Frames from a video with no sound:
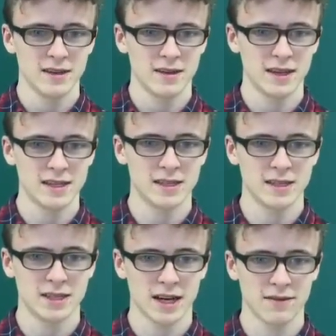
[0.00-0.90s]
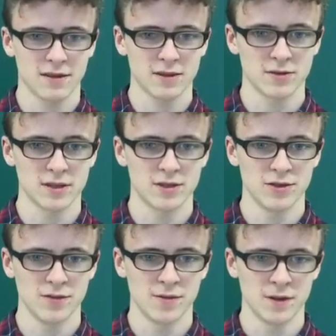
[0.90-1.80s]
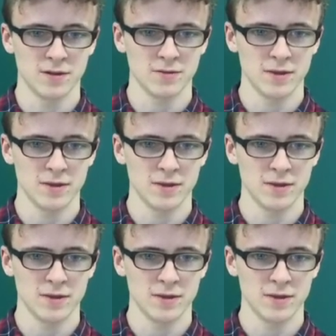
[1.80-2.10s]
This is to check if the source is truthful.